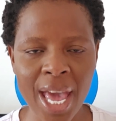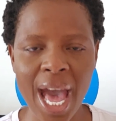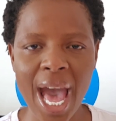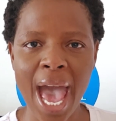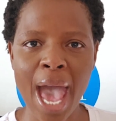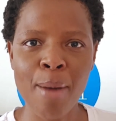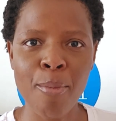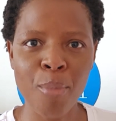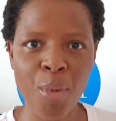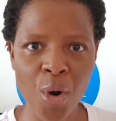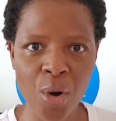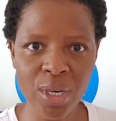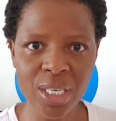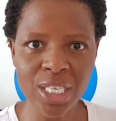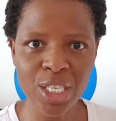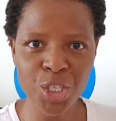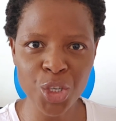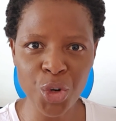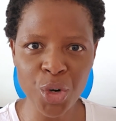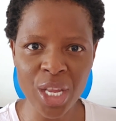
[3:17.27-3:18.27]
I bought
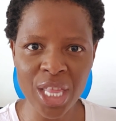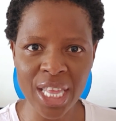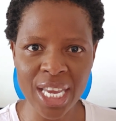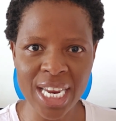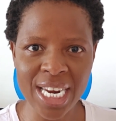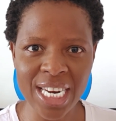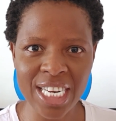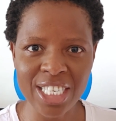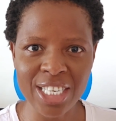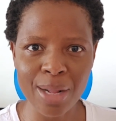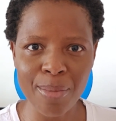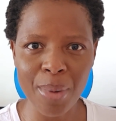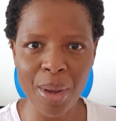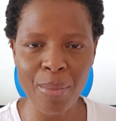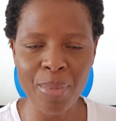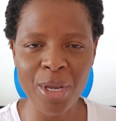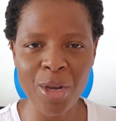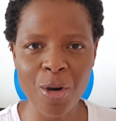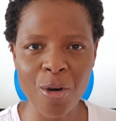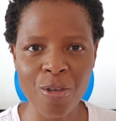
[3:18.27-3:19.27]
during the initial
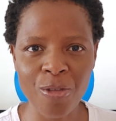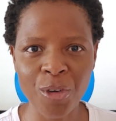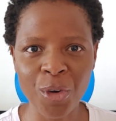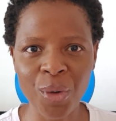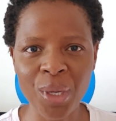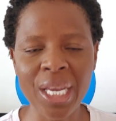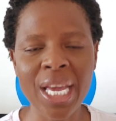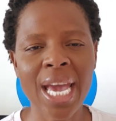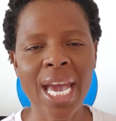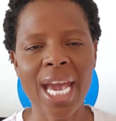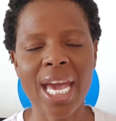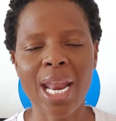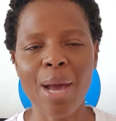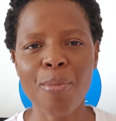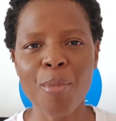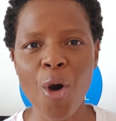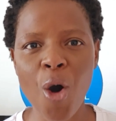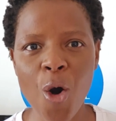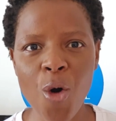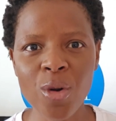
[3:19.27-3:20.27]
public offering and I'm
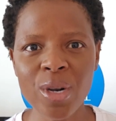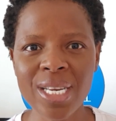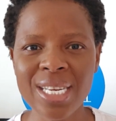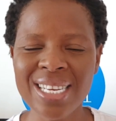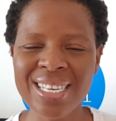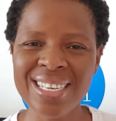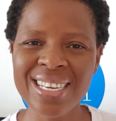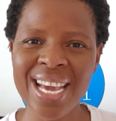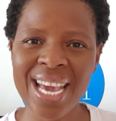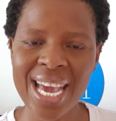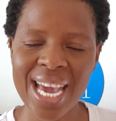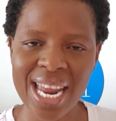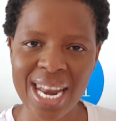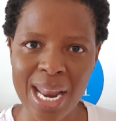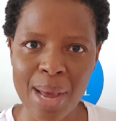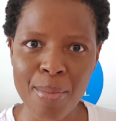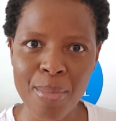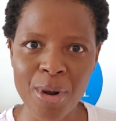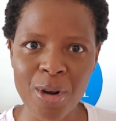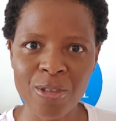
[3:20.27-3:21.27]
holding a
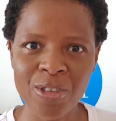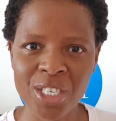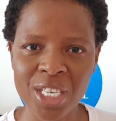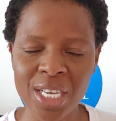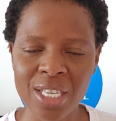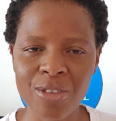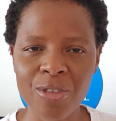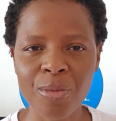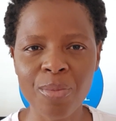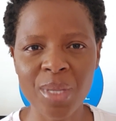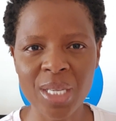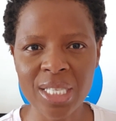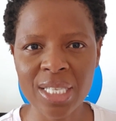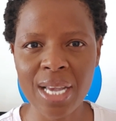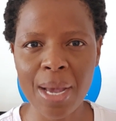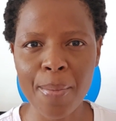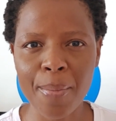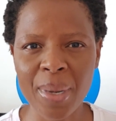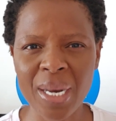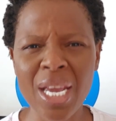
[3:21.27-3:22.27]
number of shares from this
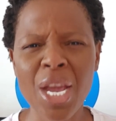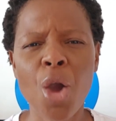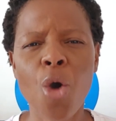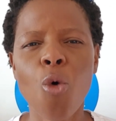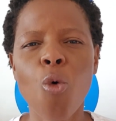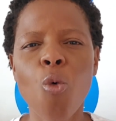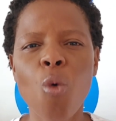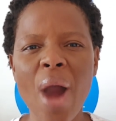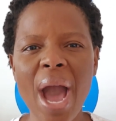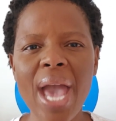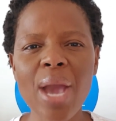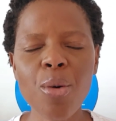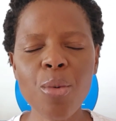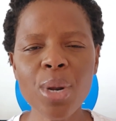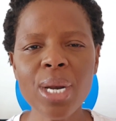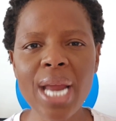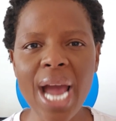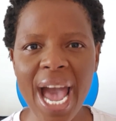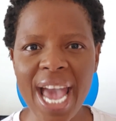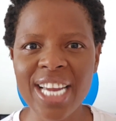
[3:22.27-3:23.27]
company. Why
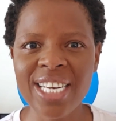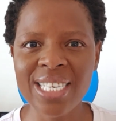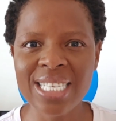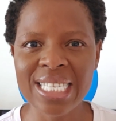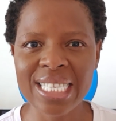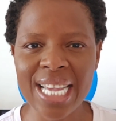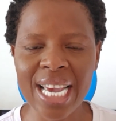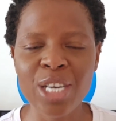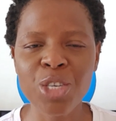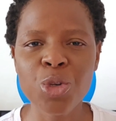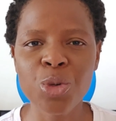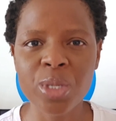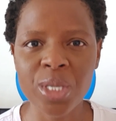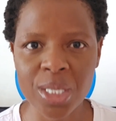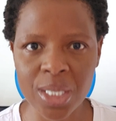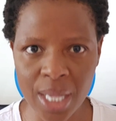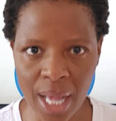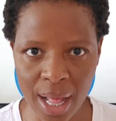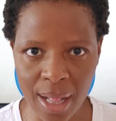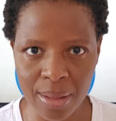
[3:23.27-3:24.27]
would I decide to
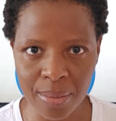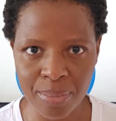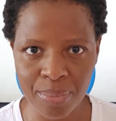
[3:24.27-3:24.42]
sell?